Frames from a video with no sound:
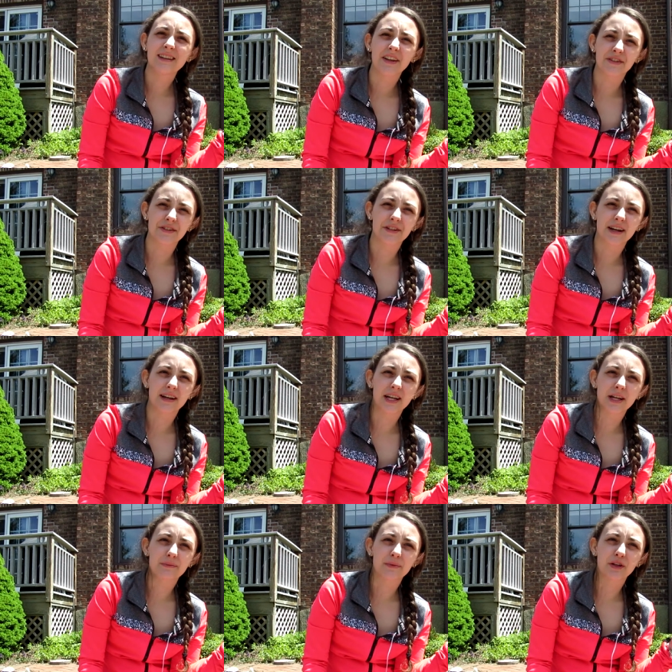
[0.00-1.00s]

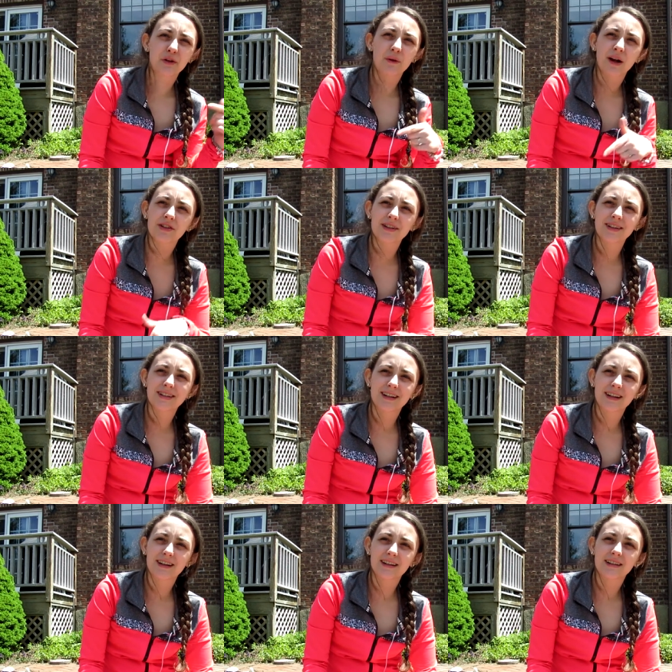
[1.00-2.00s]
yesterday, but you're watching it
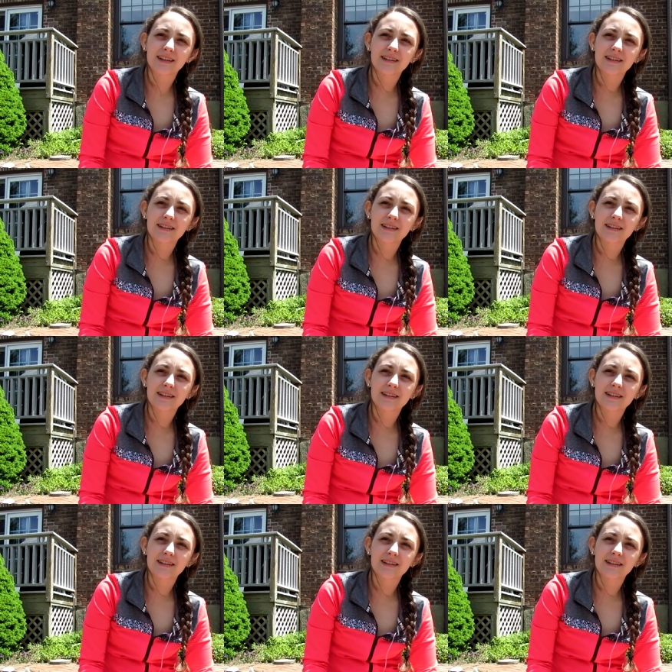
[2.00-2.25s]
today.